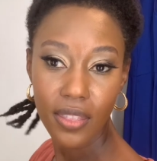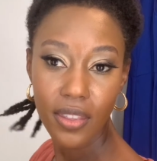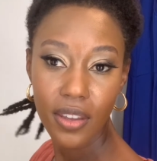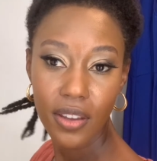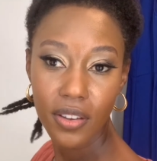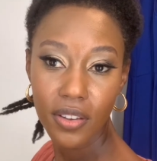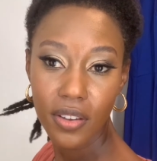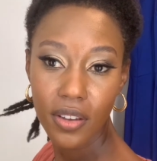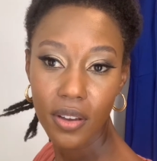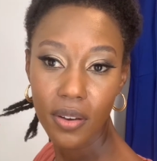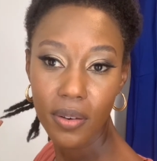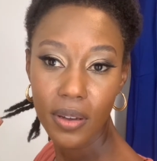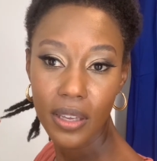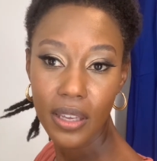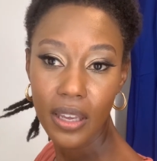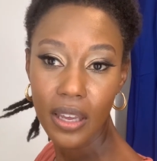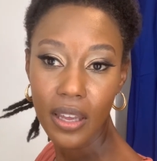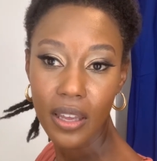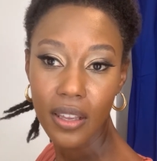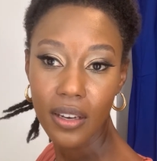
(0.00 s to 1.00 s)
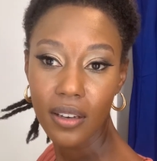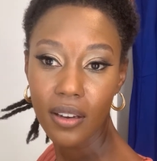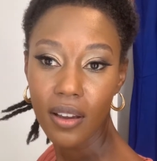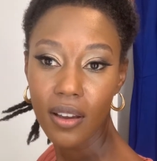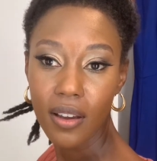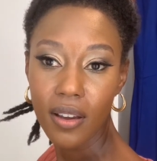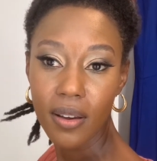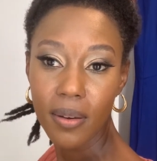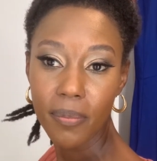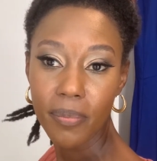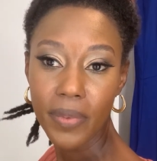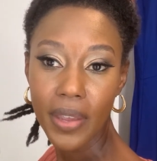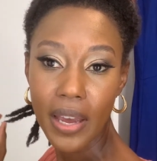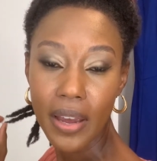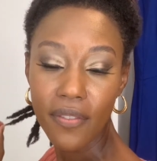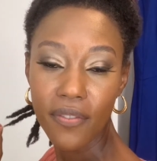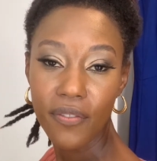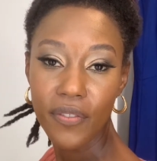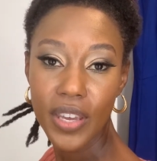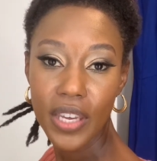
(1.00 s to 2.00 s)
there you go again. I
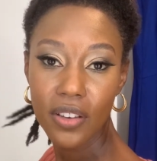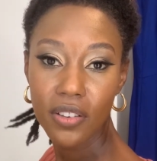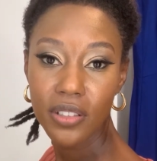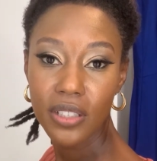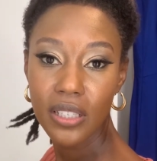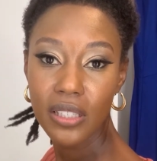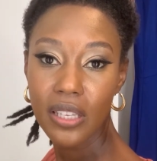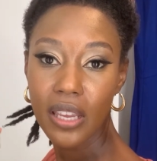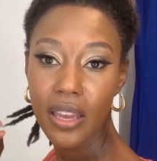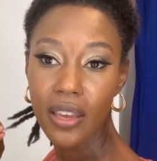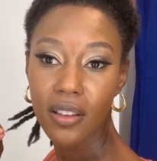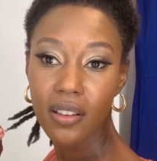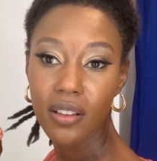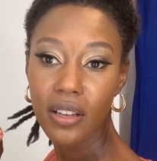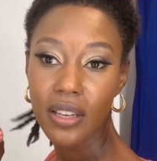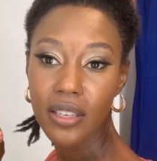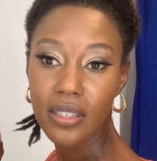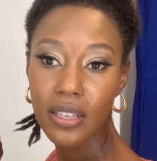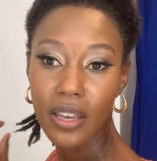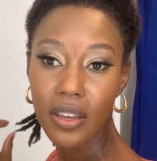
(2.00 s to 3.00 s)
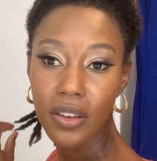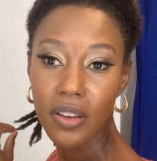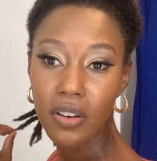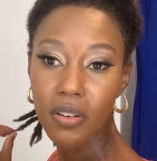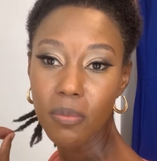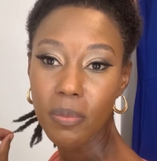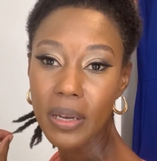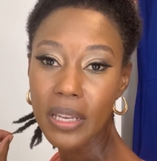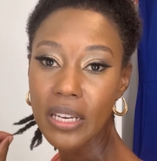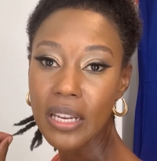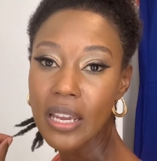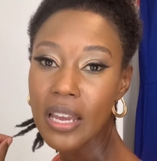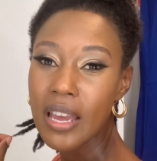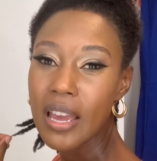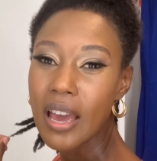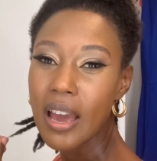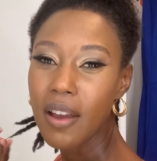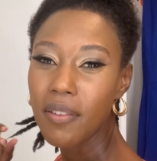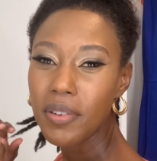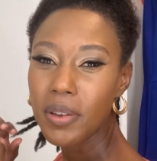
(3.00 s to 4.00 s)
finger detangle as I go, but
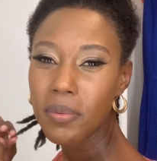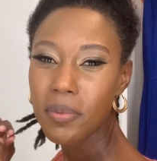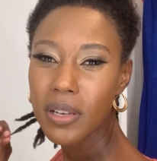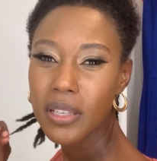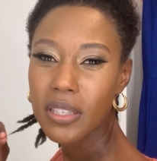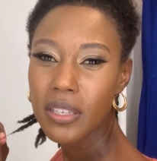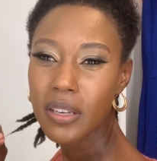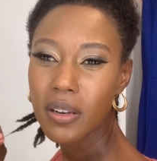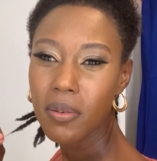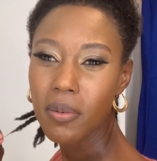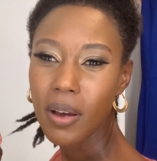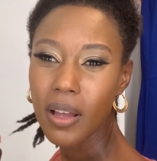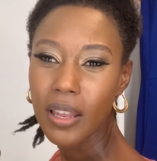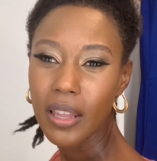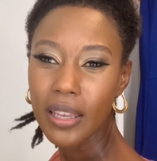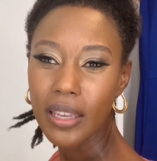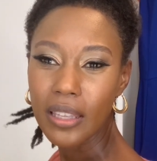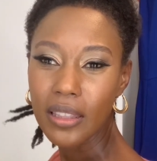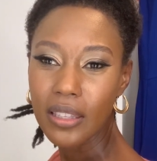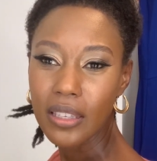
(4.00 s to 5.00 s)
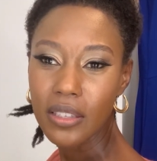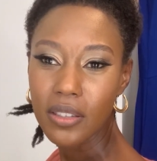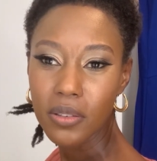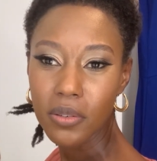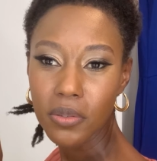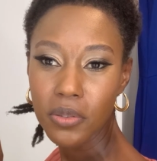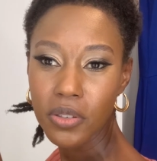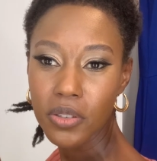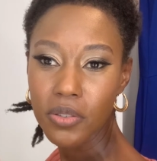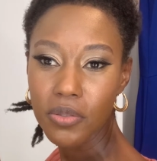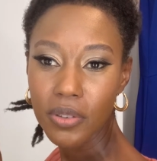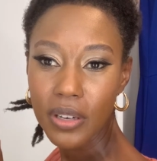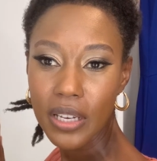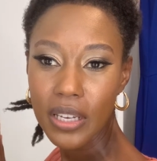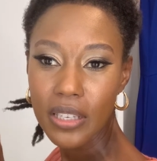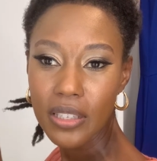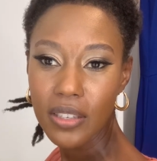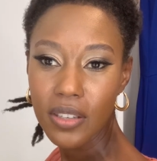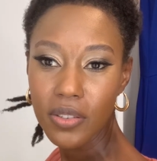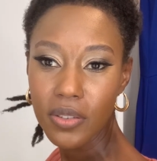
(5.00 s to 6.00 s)
every once in a while I get these little
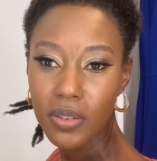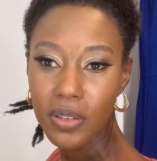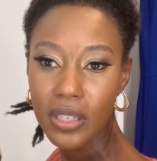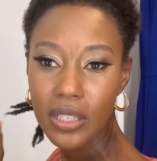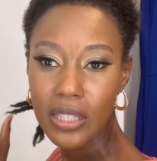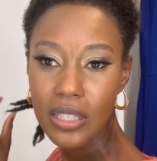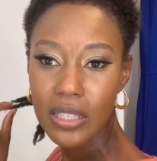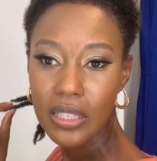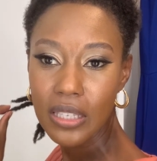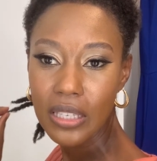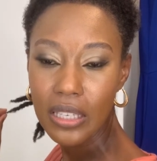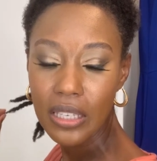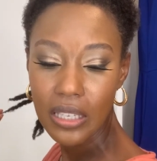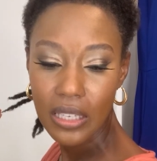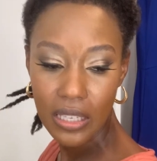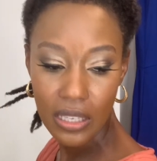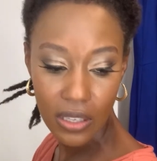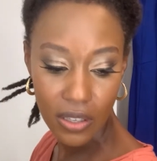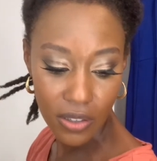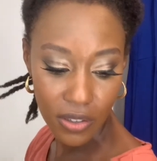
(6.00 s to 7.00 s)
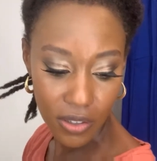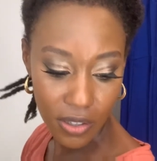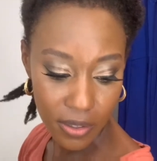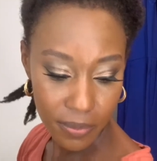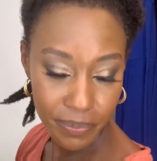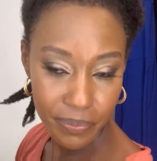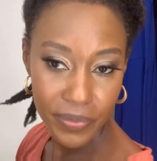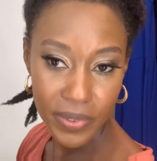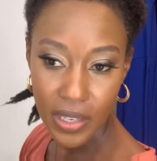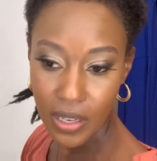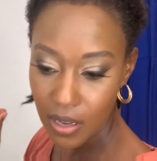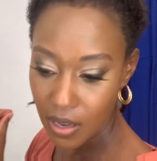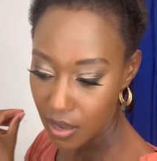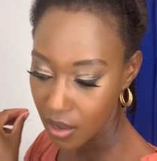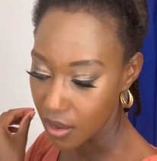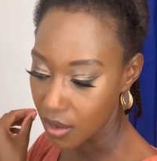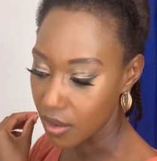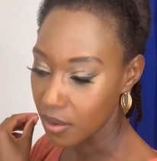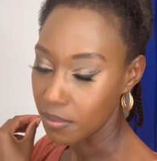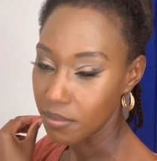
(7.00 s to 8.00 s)
strays, as you could see here.
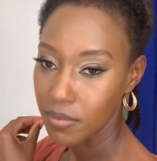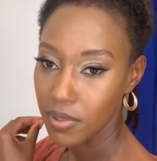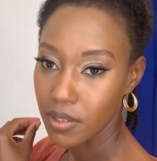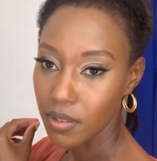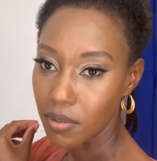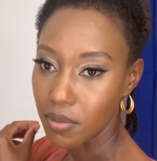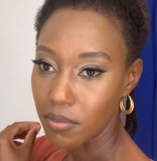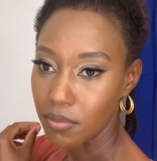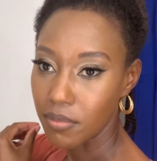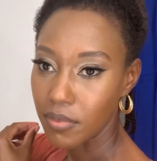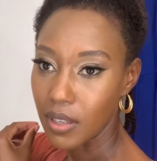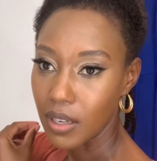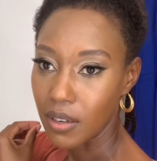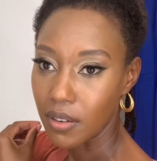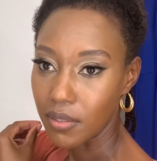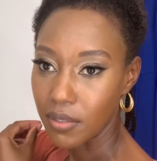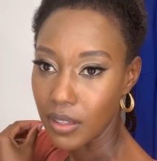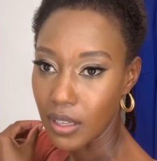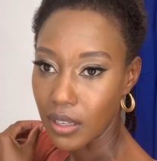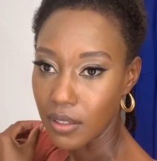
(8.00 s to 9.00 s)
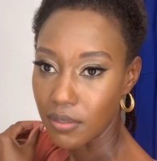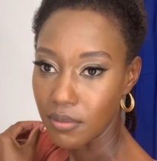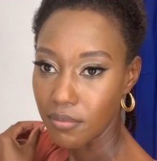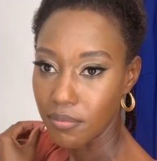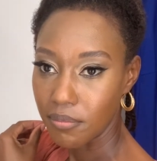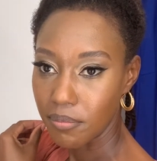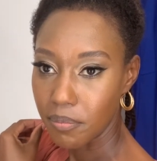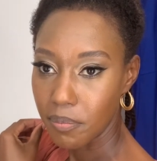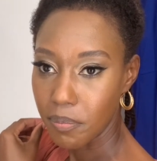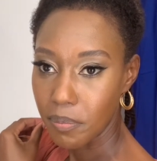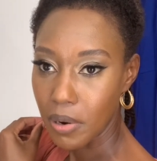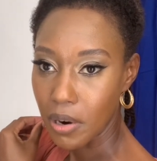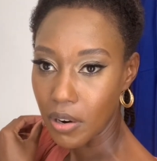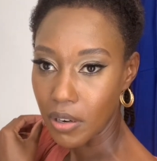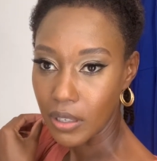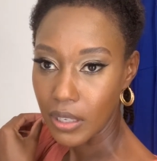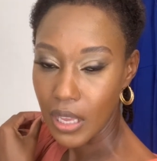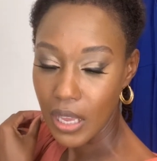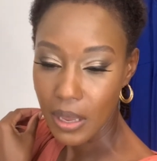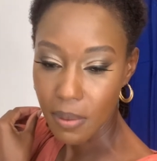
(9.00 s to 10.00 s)
So there, that
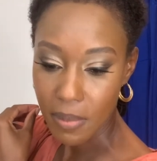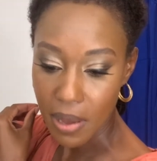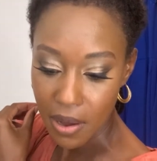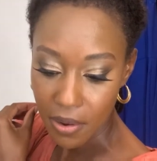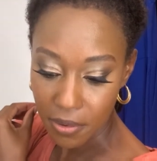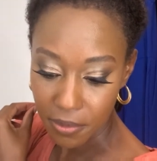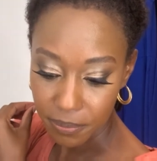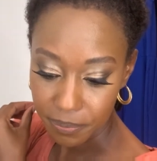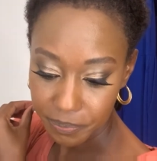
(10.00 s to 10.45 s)
part came out.